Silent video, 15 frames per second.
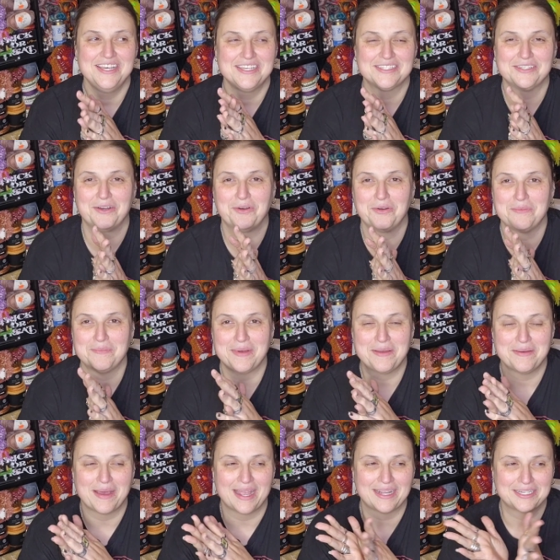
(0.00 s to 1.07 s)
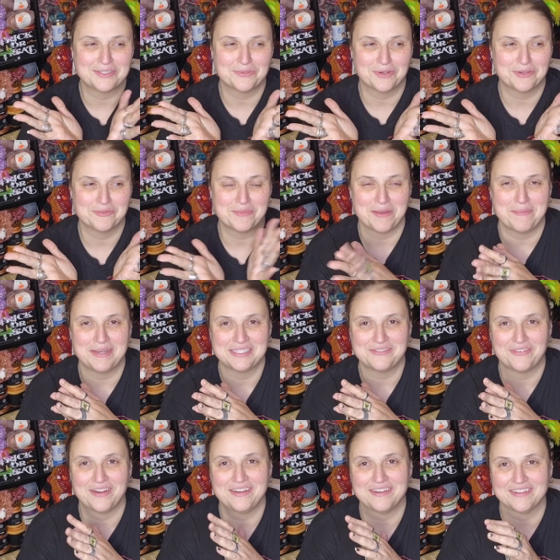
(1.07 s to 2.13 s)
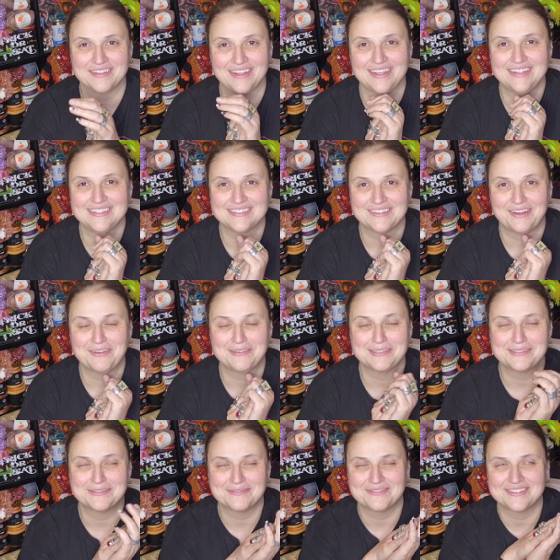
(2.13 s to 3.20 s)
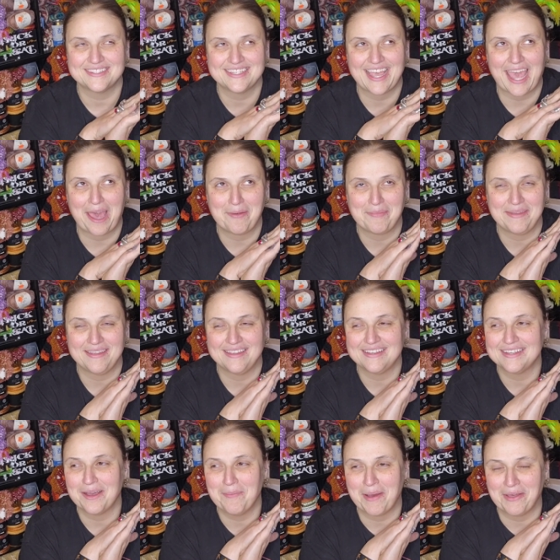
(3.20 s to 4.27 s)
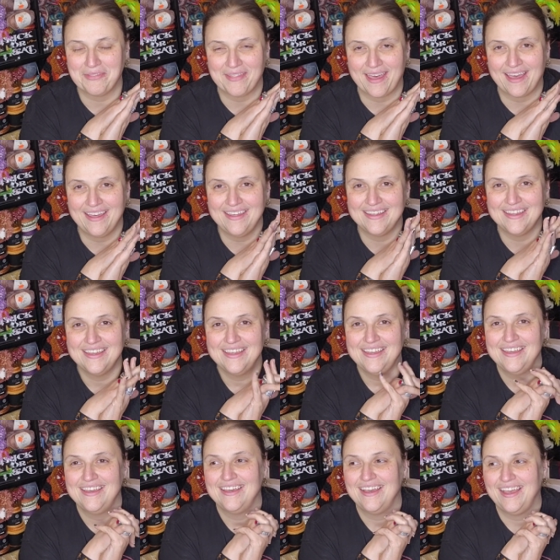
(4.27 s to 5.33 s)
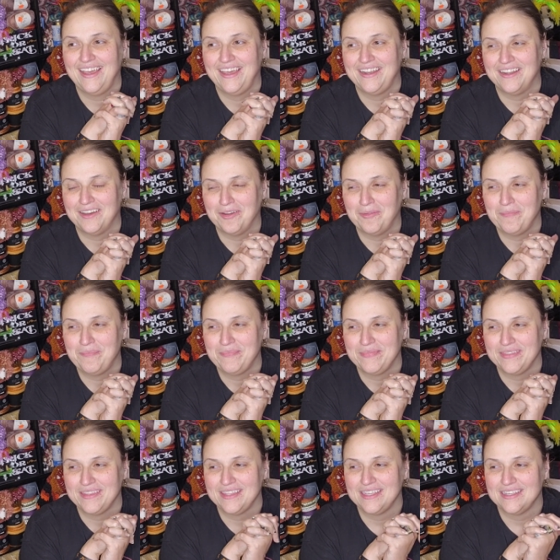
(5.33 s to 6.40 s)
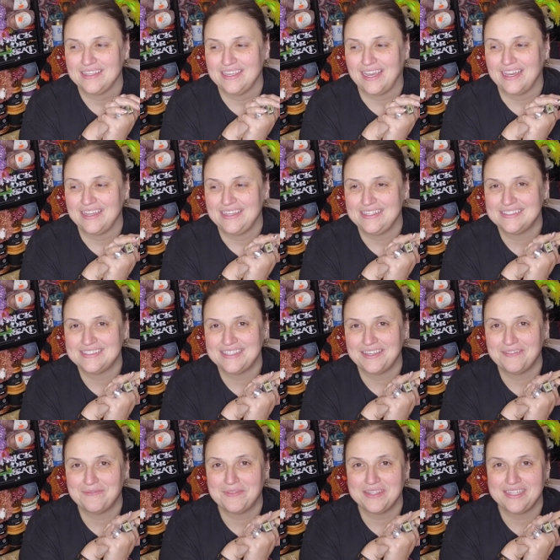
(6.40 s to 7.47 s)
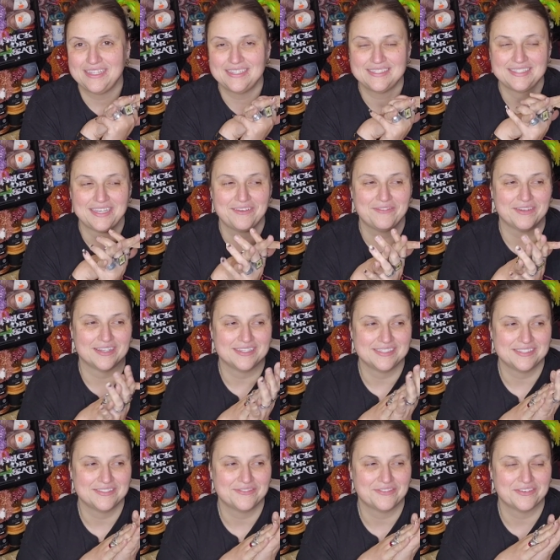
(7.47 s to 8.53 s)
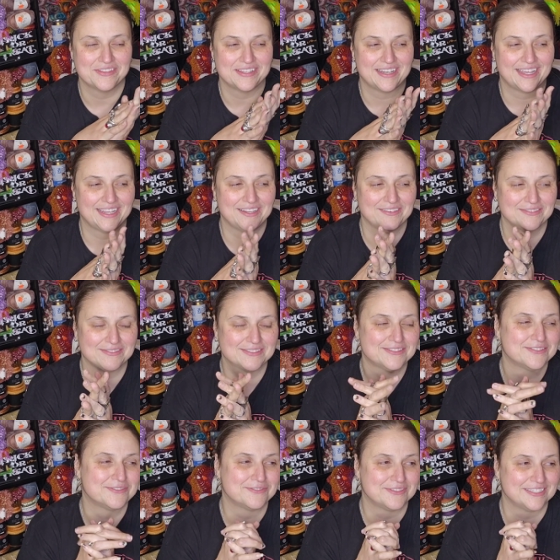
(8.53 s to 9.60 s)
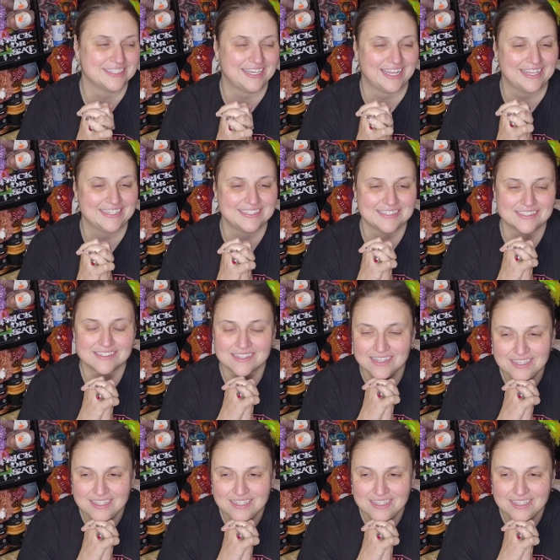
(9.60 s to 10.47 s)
So my I got to work with my best friend all night. So I was really happy about that. And um, yeah, he saved he saved us for the night, which was really nice.